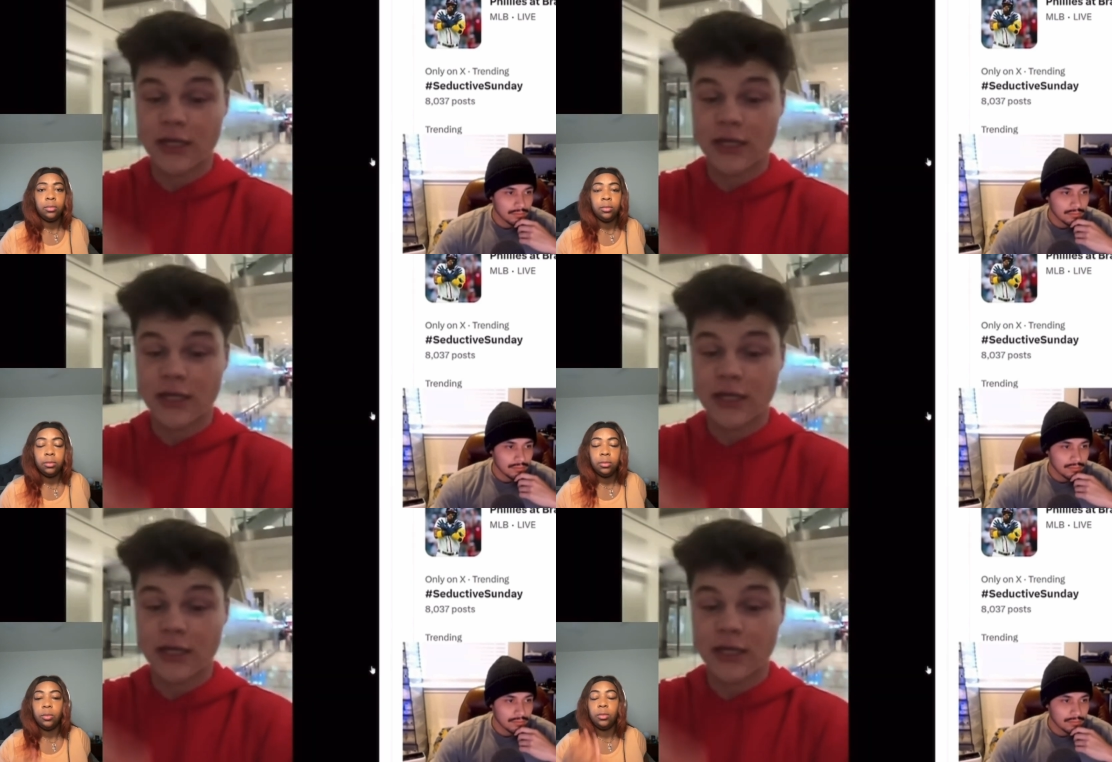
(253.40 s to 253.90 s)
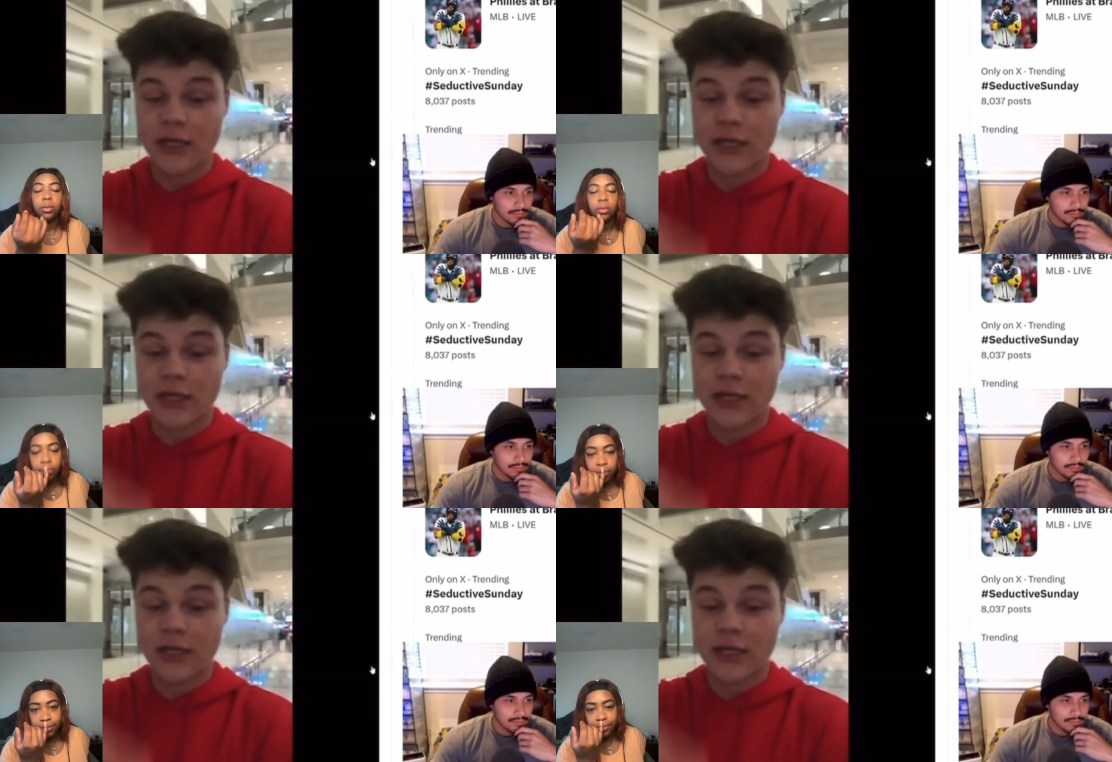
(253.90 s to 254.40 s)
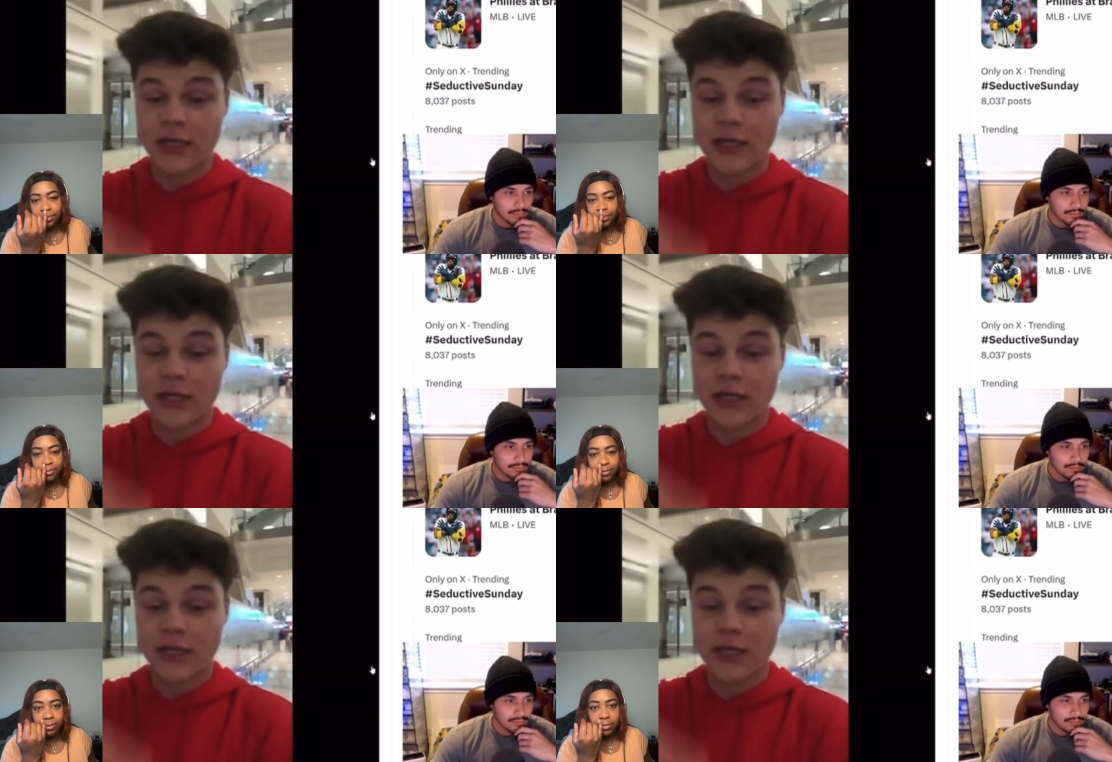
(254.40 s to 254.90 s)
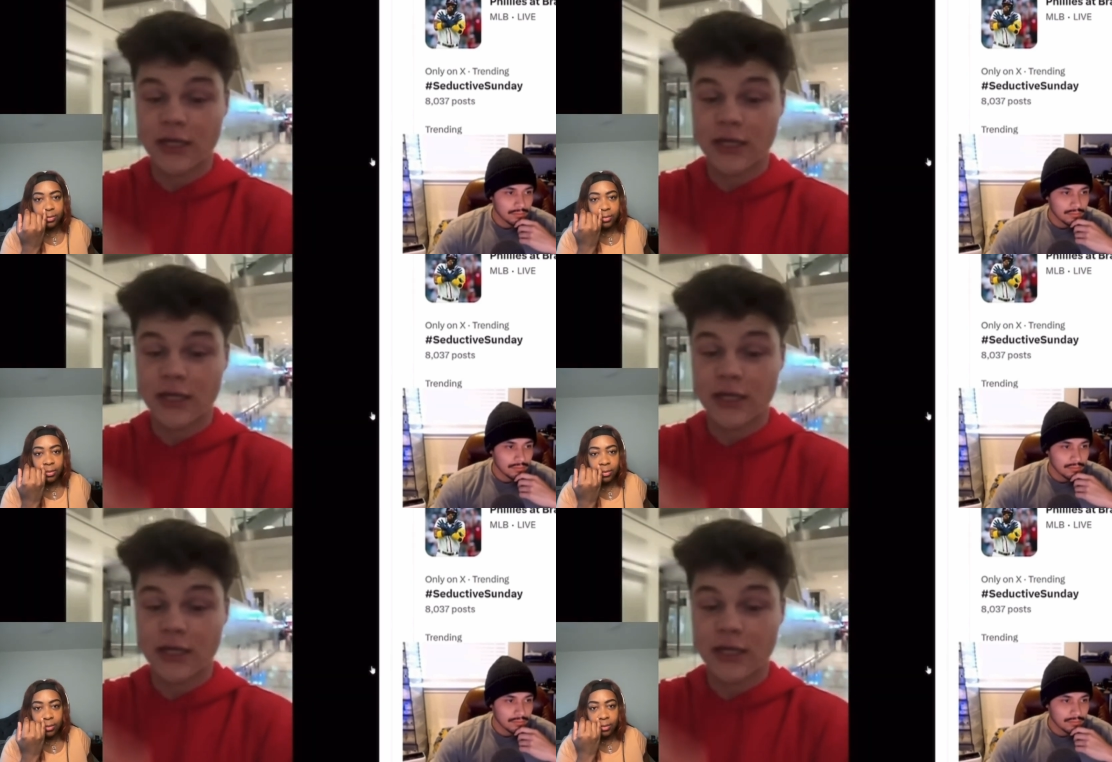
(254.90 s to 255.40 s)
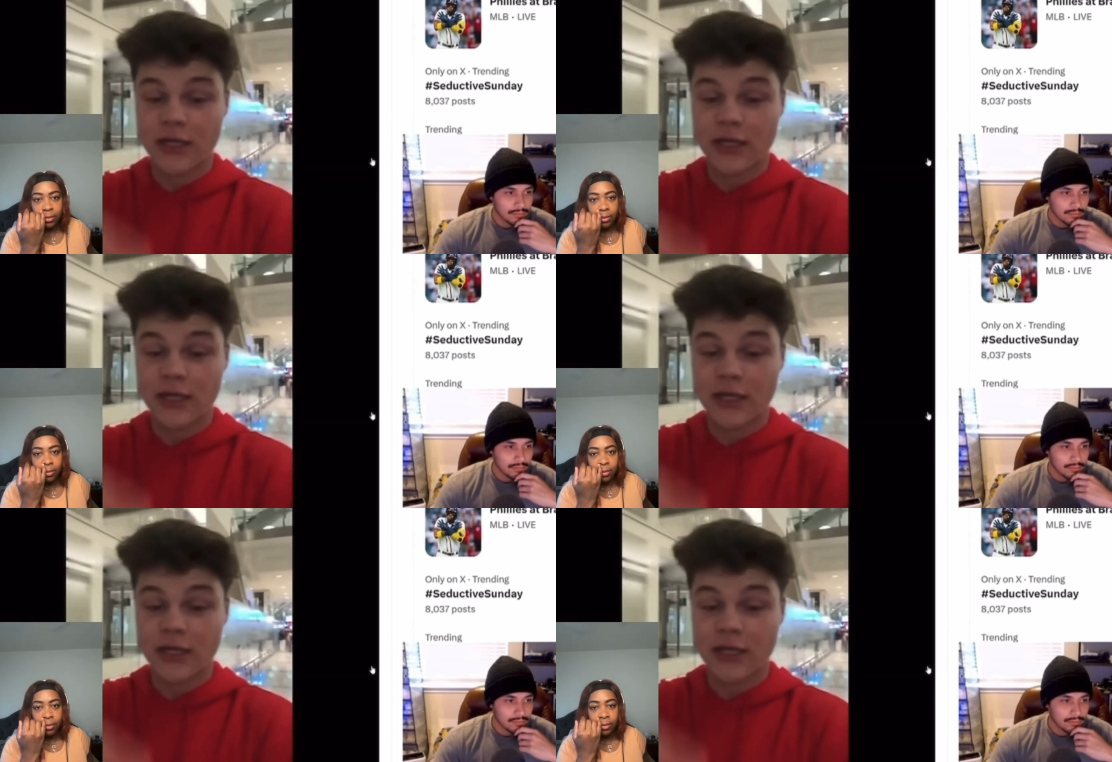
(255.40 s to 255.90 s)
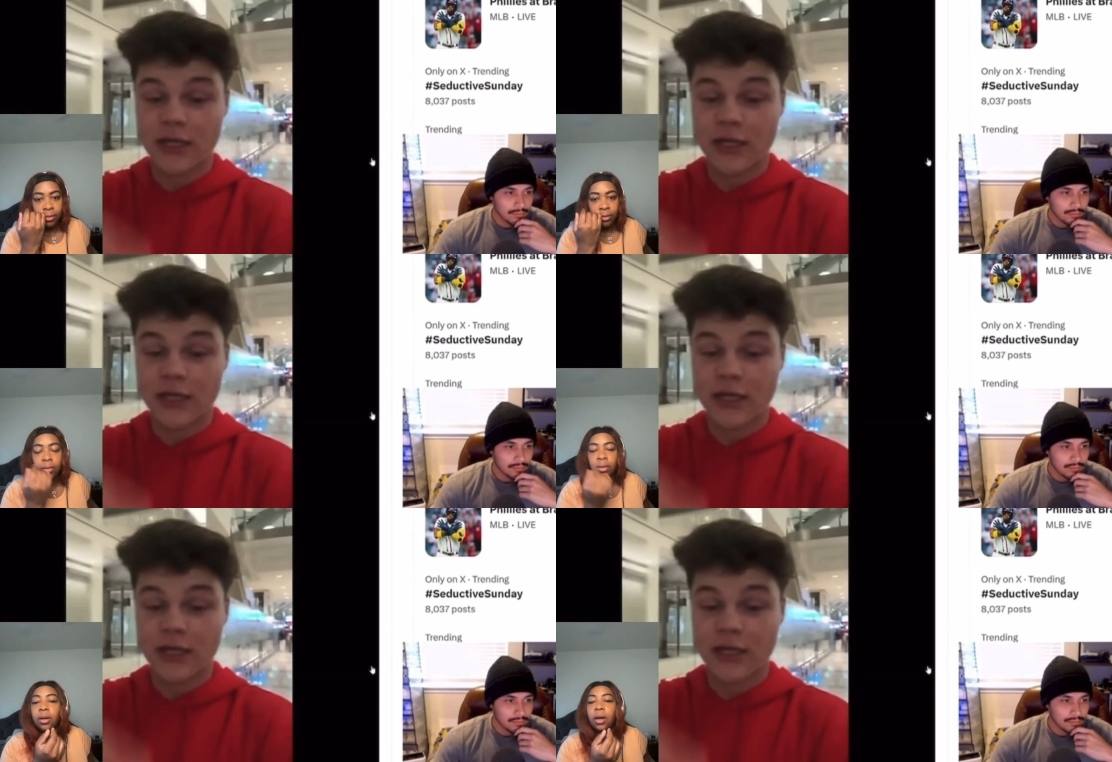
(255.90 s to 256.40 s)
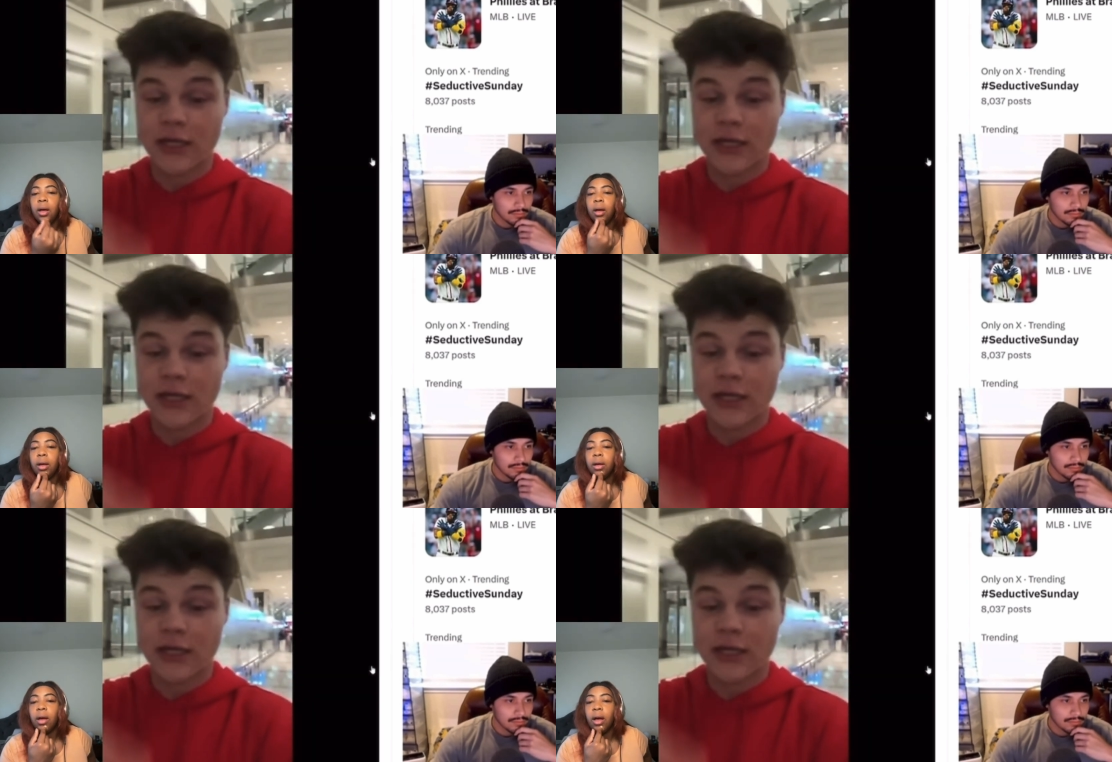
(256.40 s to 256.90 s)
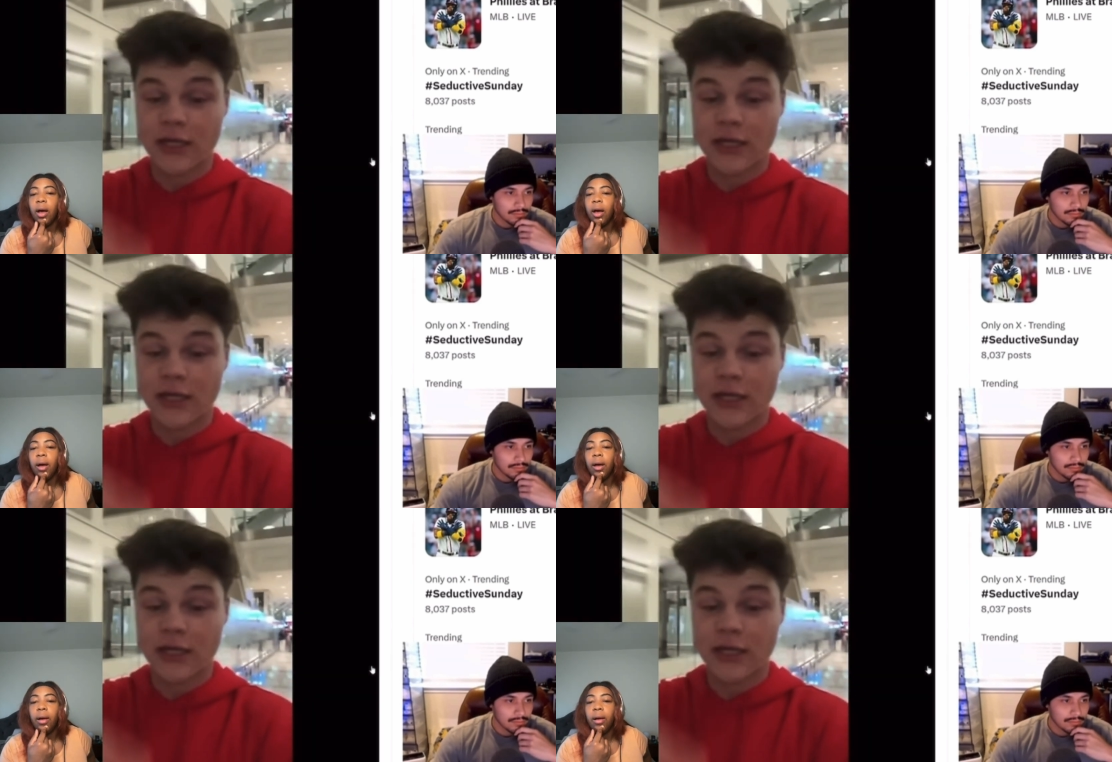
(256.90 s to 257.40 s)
[no speech]